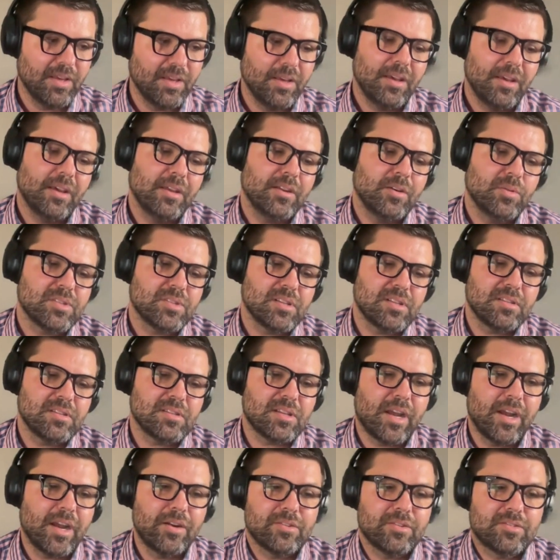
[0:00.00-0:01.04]
And it was a
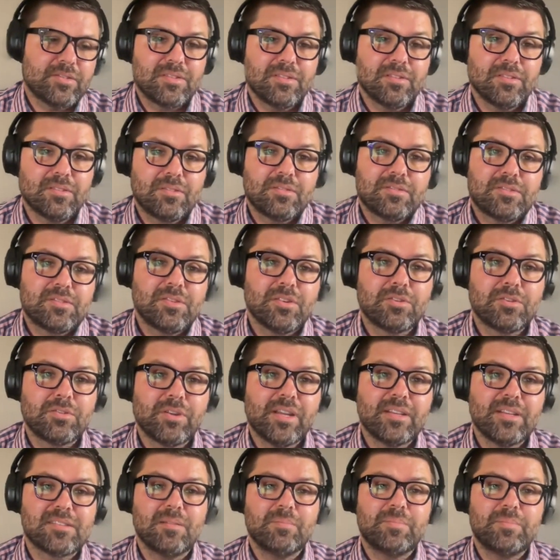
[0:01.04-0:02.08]
desire to
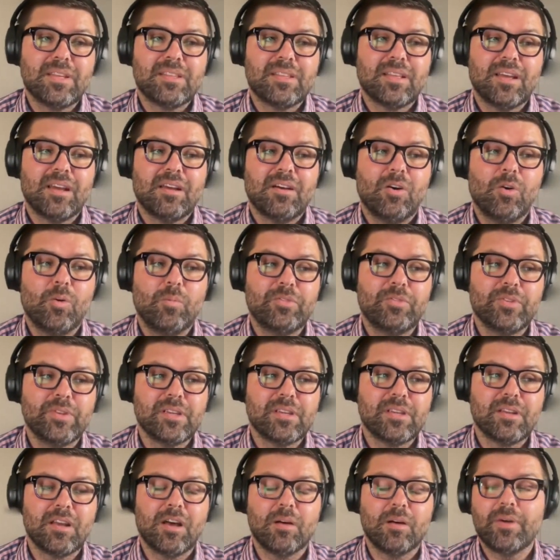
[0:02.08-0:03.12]
create something that hopefully
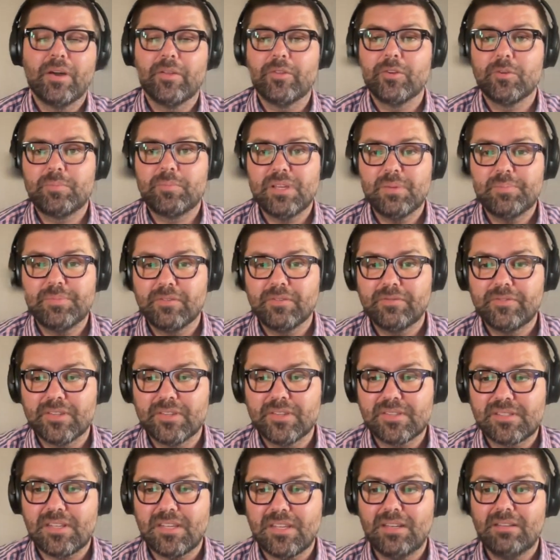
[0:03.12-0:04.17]
could help other people feel
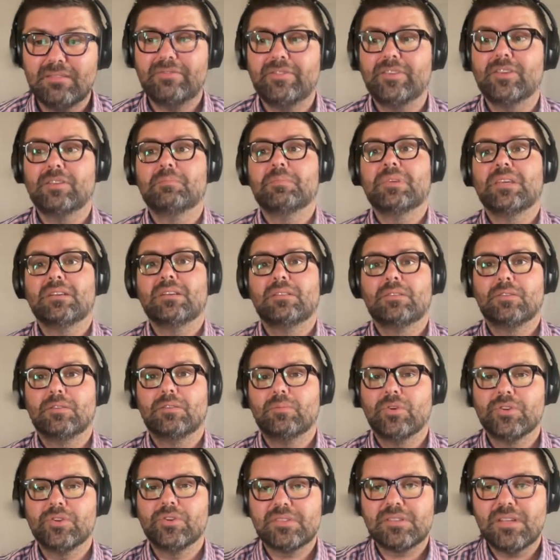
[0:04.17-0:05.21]
seen, feel me a little
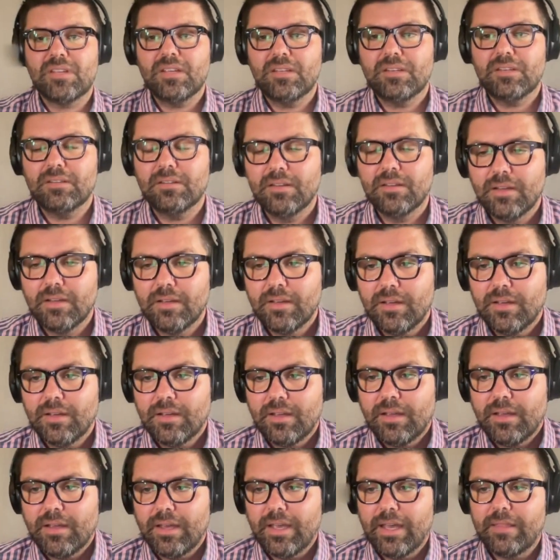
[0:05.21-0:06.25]
more seen.
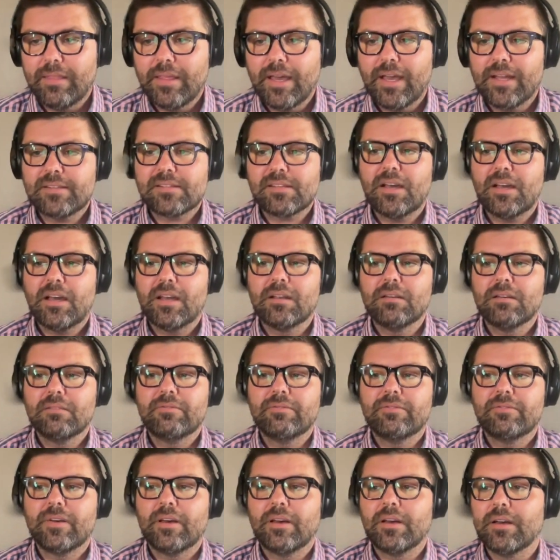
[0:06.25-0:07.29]
And that's kind of
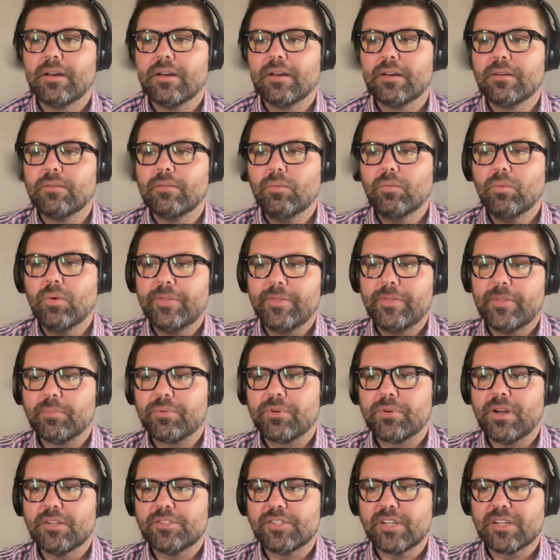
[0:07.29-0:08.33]
what the
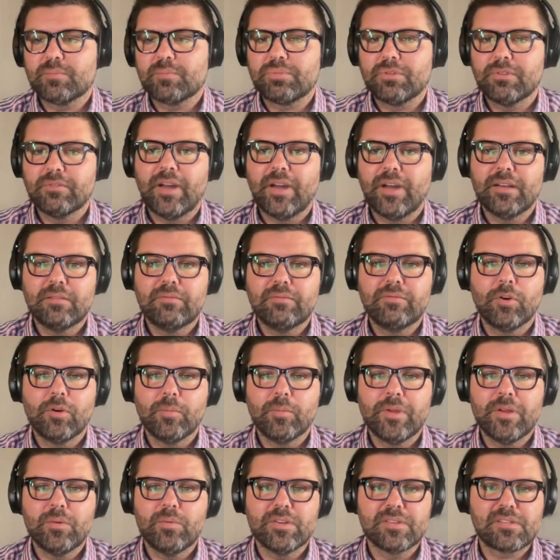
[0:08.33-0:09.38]
project provided for
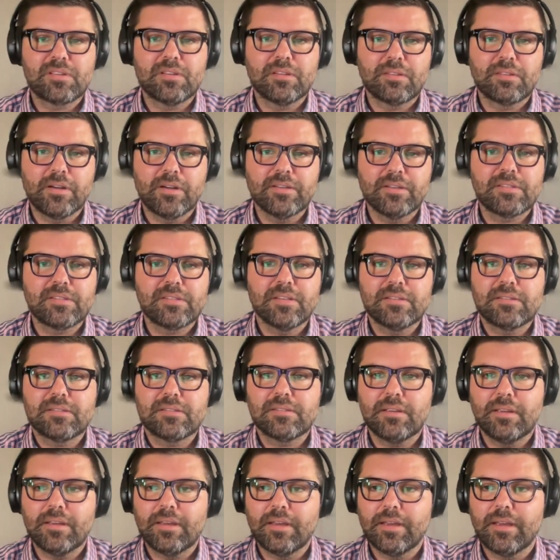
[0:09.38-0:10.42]
me, was
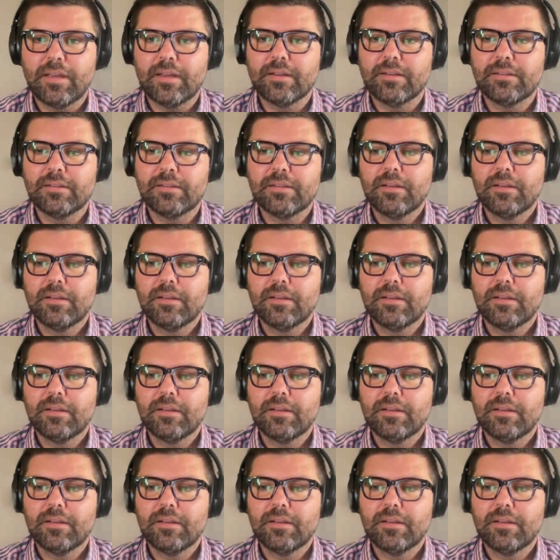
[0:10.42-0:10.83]
catharsis and